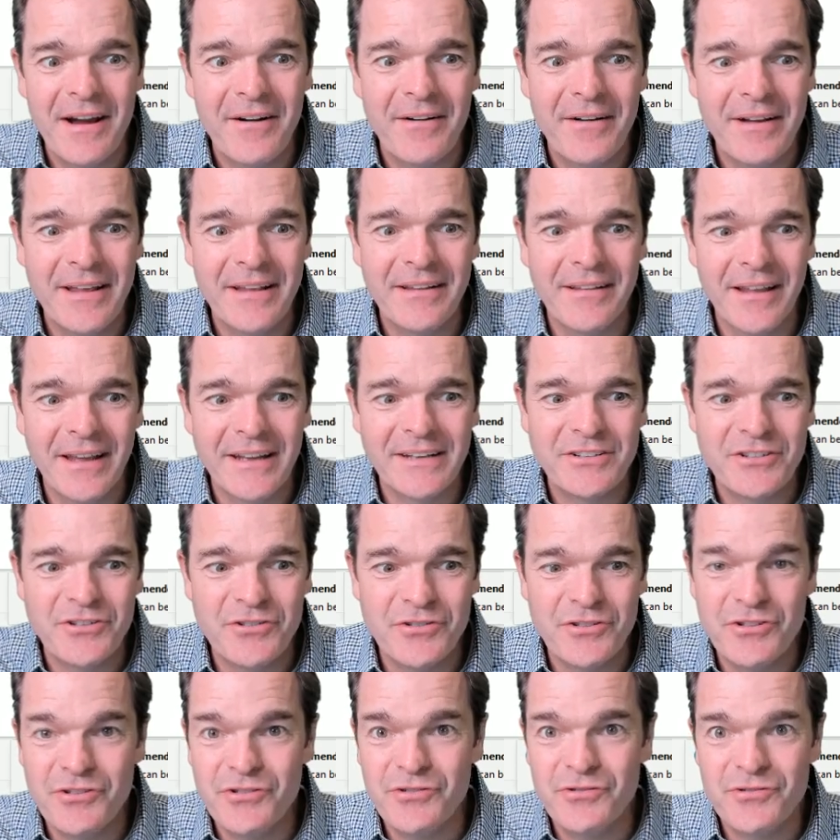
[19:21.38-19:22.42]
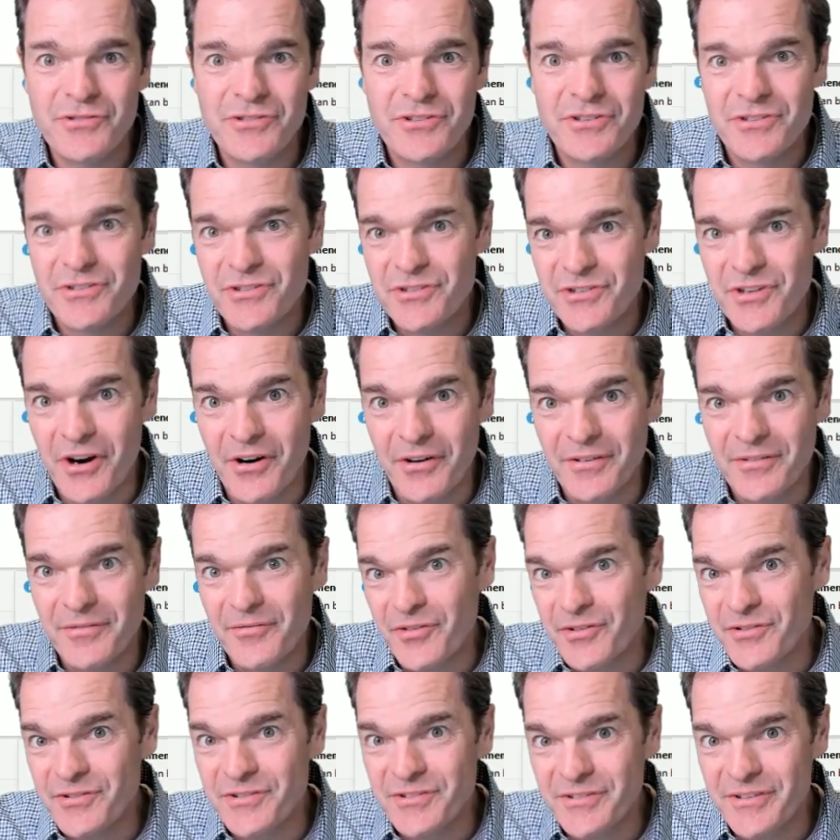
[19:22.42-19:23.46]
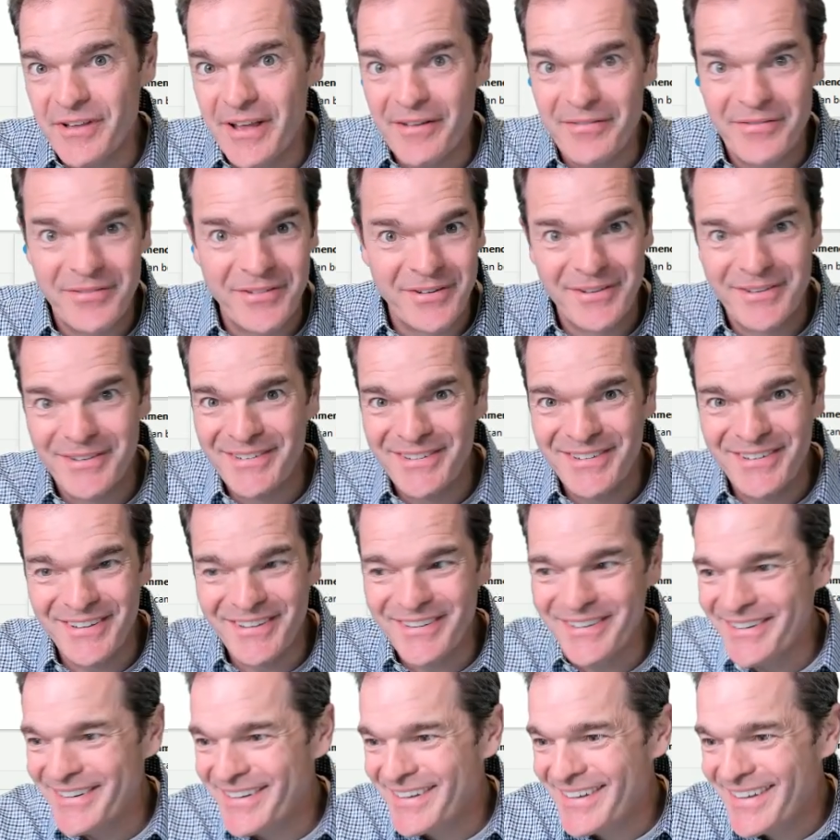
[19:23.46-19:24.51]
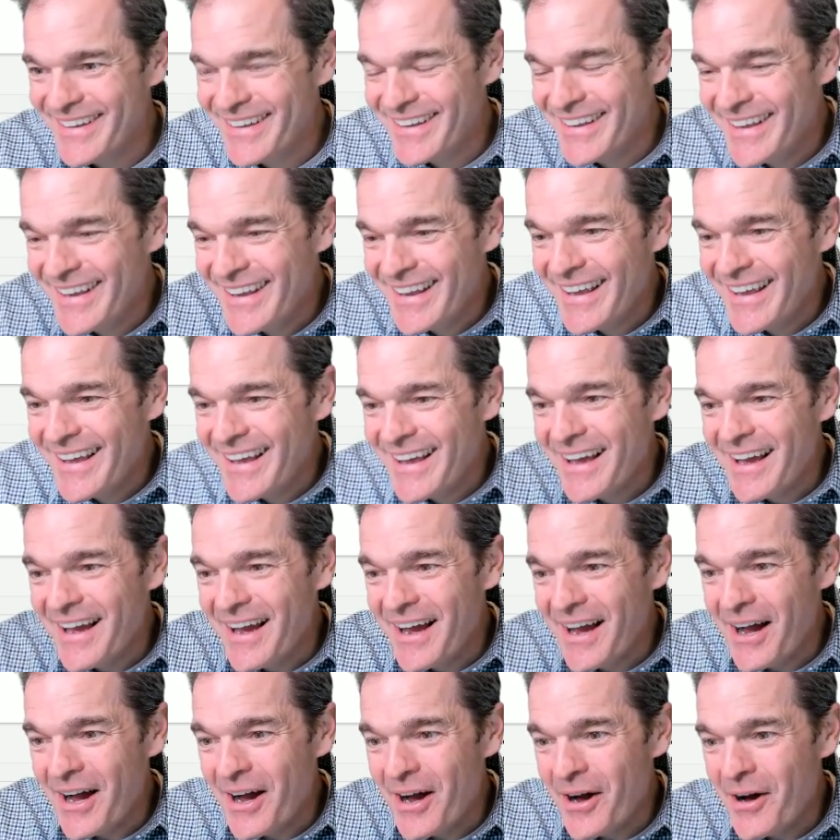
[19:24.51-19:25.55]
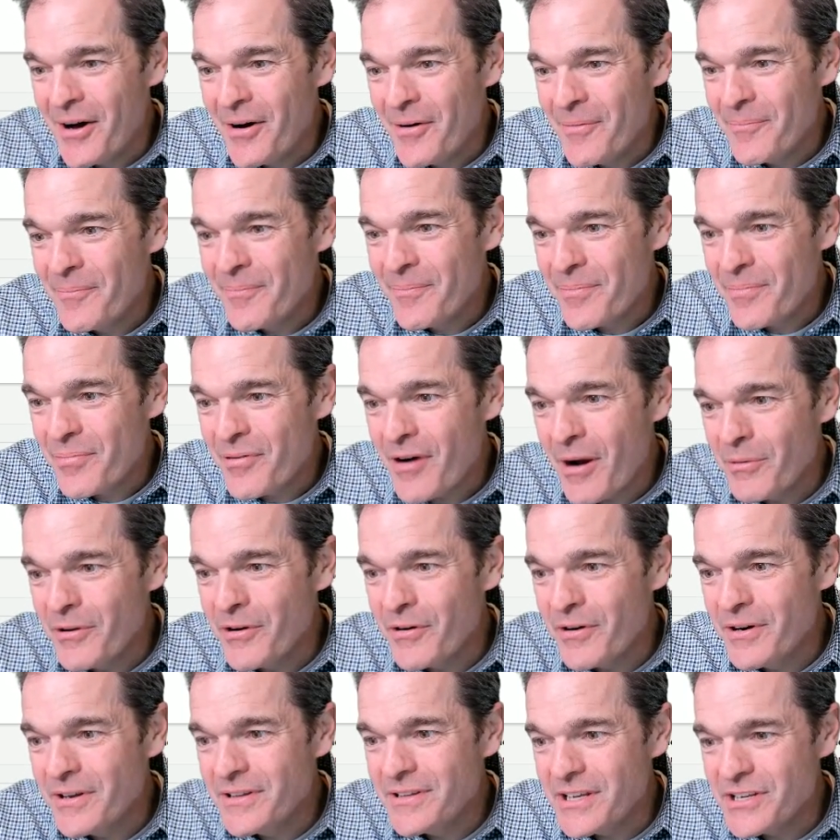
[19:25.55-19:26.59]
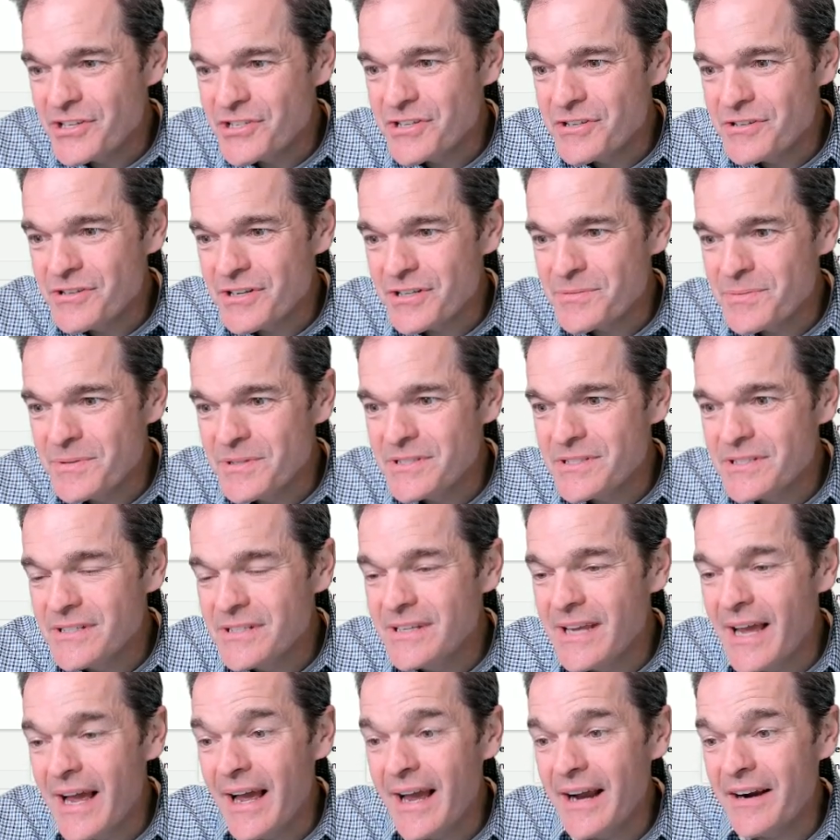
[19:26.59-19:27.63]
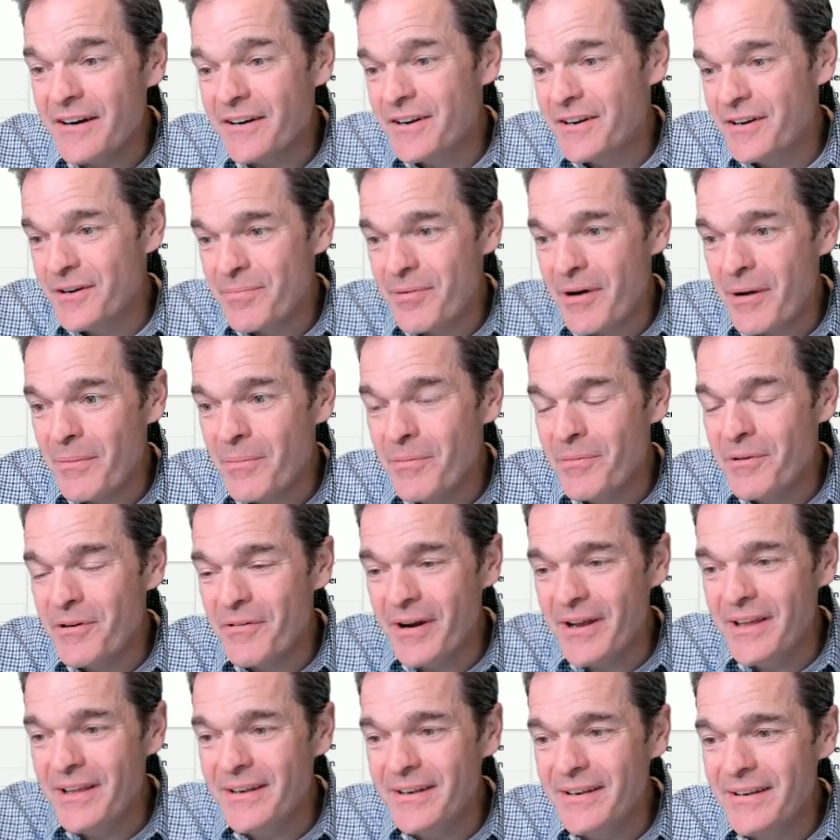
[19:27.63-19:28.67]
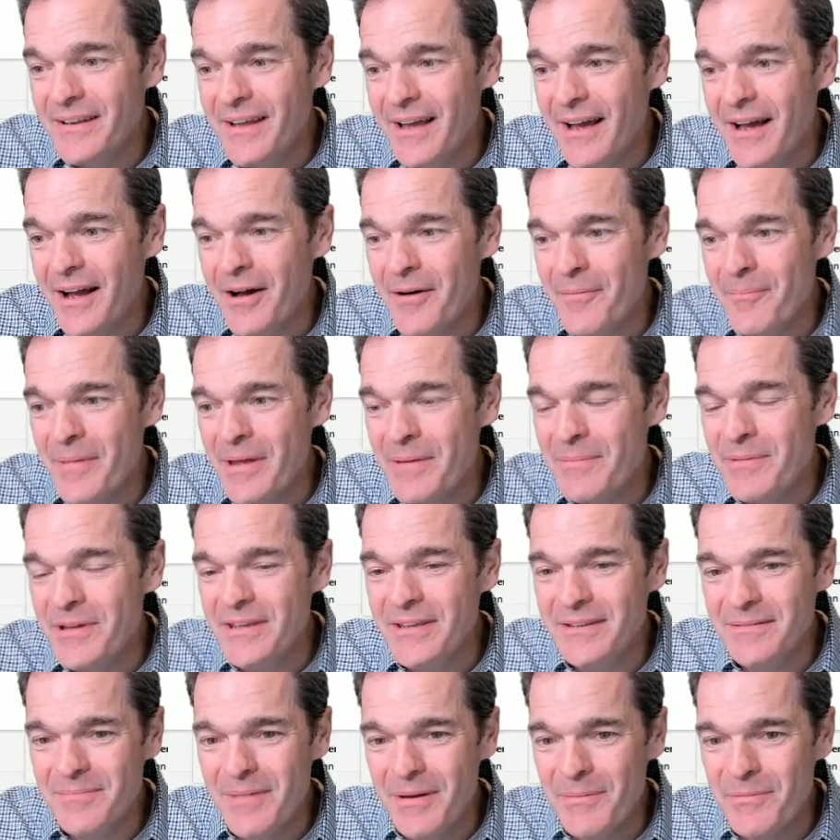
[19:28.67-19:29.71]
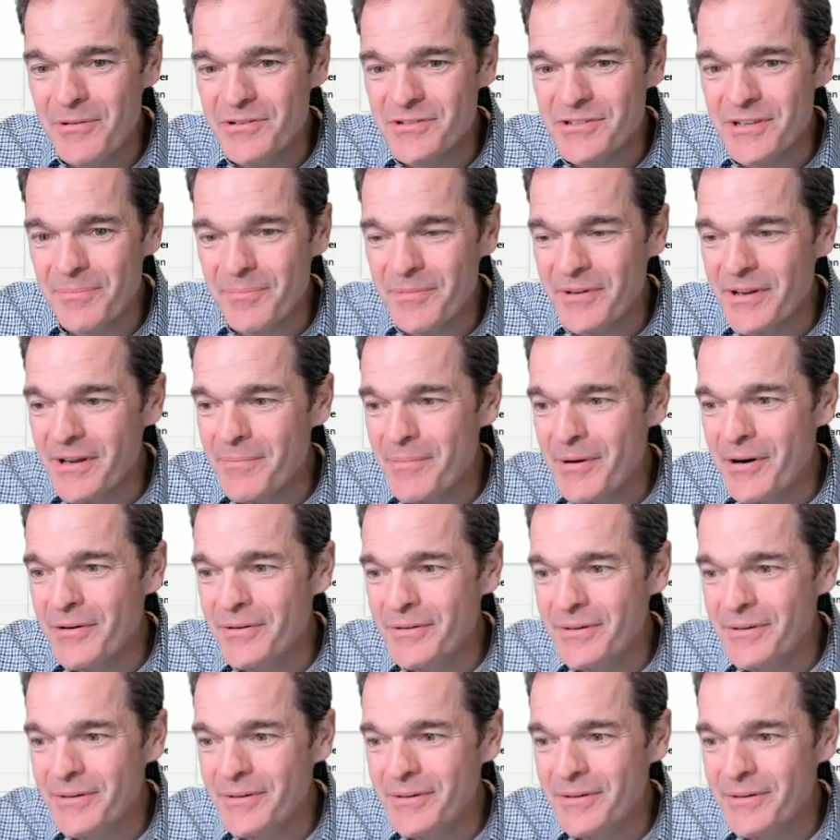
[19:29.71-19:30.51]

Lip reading: likes you to use start versus left. So probably orientation adjustments. Yeah, Eric, you're probably right. Maybe there's something about